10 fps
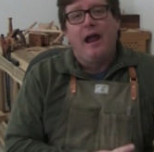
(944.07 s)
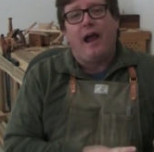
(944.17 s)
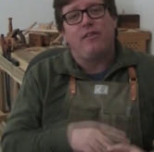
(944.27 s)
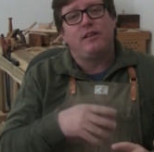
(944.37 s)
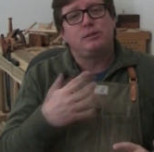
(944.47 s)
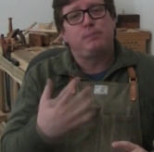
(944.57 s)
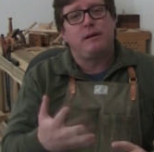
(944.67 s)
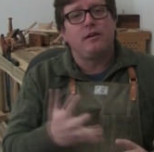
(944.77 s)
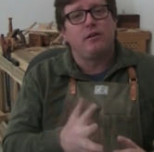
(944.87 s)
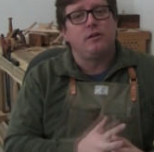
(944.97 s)
and then
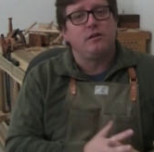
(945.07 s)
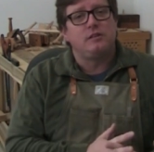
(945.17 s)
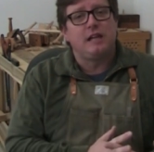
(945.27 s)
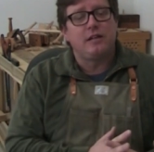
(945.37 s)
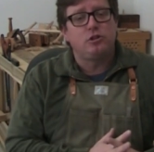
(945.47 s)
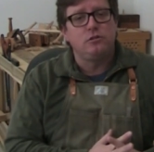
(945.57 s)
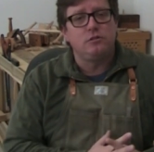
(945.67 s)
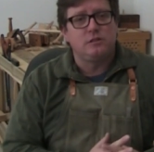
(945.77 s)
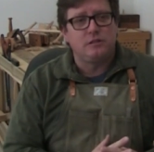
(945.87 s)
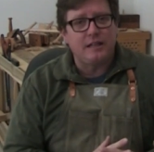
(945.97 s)
spending the sec two,
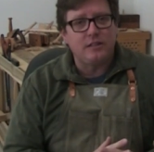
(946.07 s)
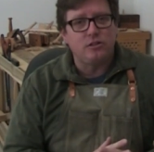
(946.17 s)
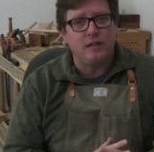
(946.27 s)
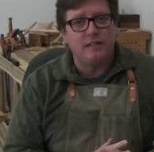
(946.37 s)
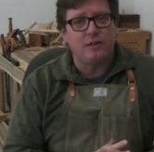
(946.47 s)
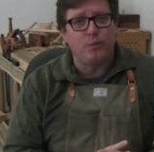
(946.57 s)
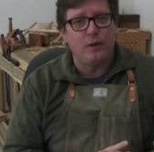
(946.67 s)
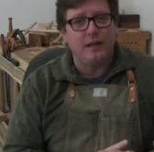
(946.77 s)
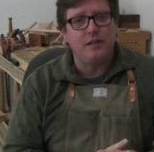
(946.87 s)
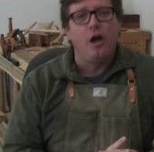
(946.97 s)
second two days of the
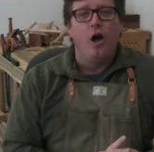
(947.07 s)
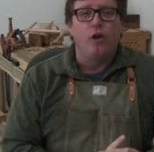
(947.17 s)
weekend